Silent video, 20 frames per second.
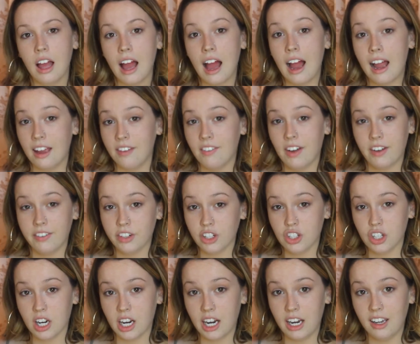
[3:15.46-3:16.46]
I've ever
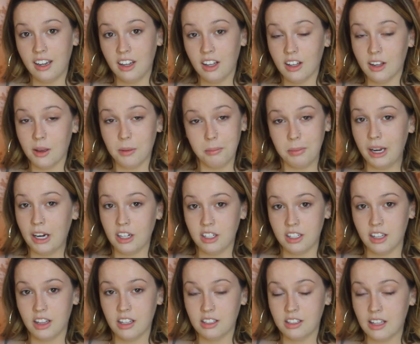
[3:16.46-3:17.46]
tried compared to
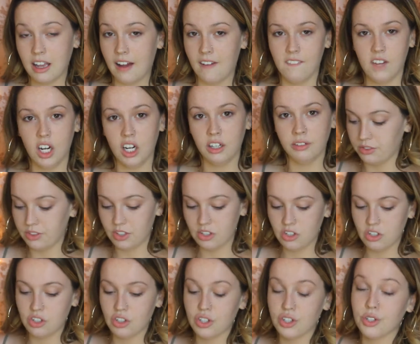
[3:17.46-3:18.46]
this ever. This
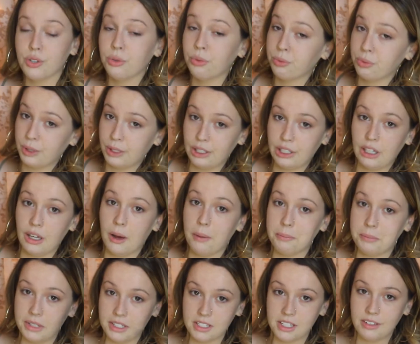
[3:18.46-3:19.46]
is just a really
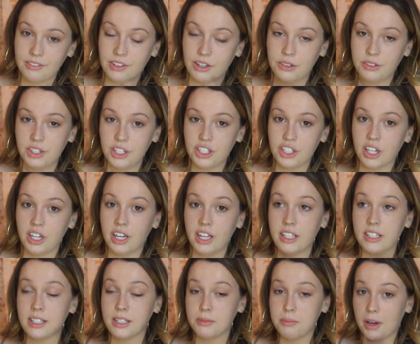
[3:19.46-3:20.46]
amazing foundation.
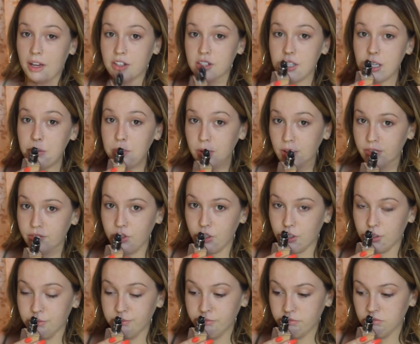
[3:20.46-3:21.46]
It smells like
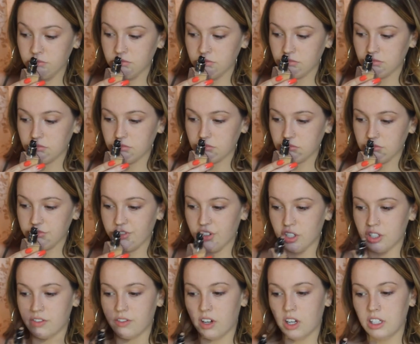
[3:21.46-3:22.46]
perfume.
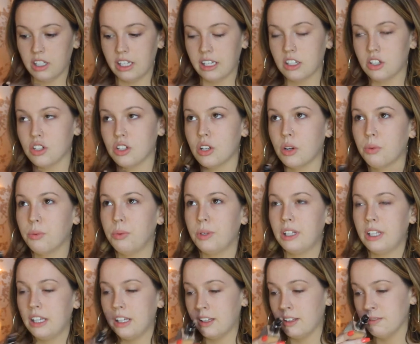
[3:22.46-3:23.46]
First of all, like just a
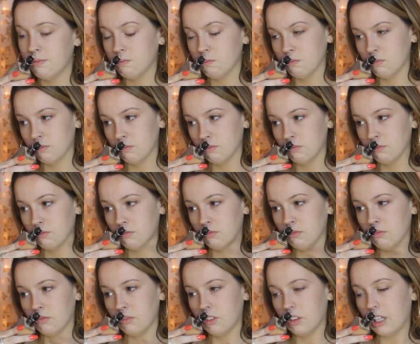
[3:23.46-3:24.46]
really
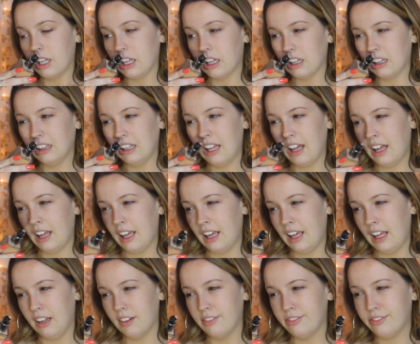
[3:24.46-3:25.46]
like
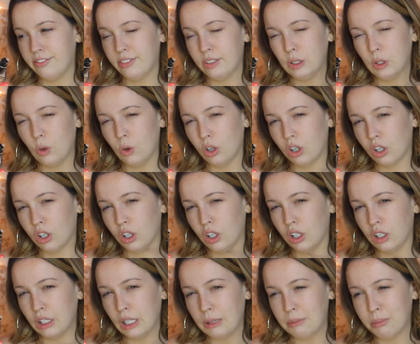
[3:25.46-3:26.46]
light
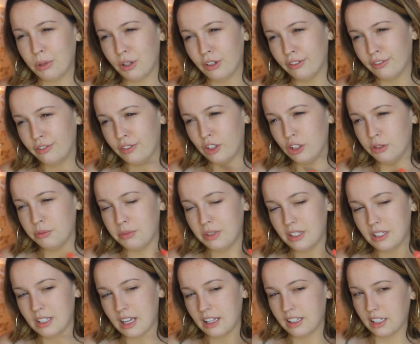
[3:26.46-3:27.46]
floral, like perfumey
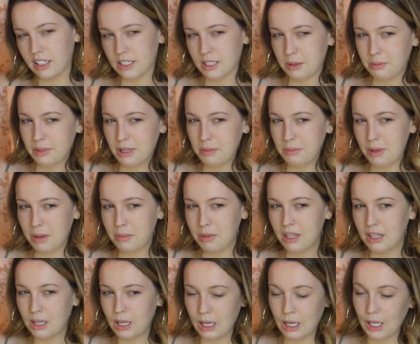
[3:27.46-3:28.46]
scent, like something
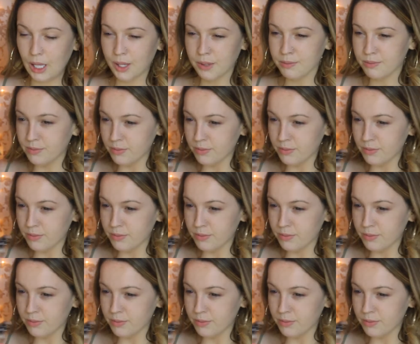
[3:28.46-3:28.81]
maybe like